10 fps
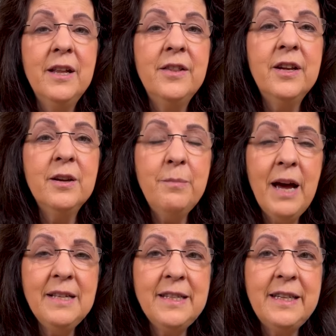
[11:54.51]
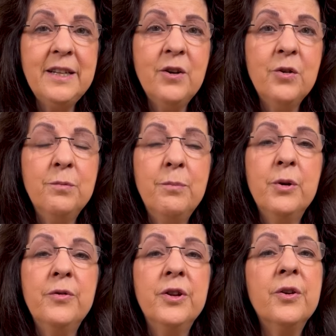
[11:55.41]
the capacity to hold
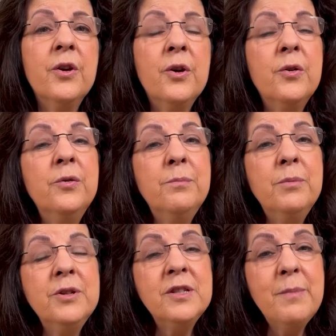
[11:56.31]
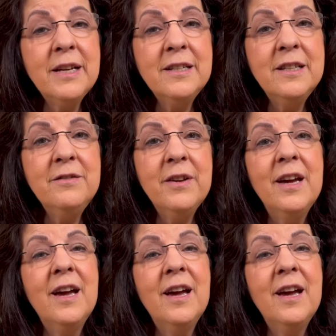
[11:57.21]
both their own perspective